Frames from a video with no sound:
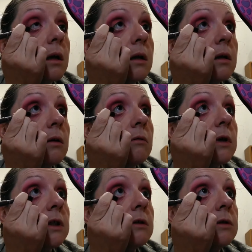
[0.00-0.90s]
I didn't
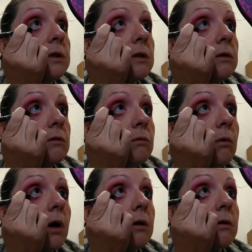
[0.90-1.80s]
always used to do
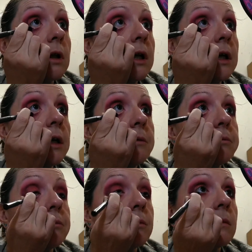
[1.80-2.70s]

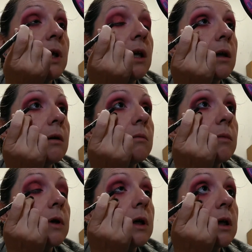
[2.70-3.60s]
waterlining,
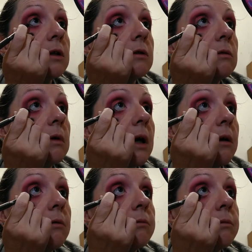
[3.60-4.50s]
but I do
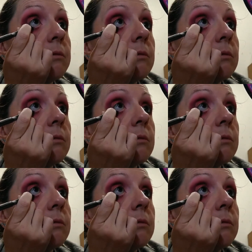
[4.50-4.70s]
now.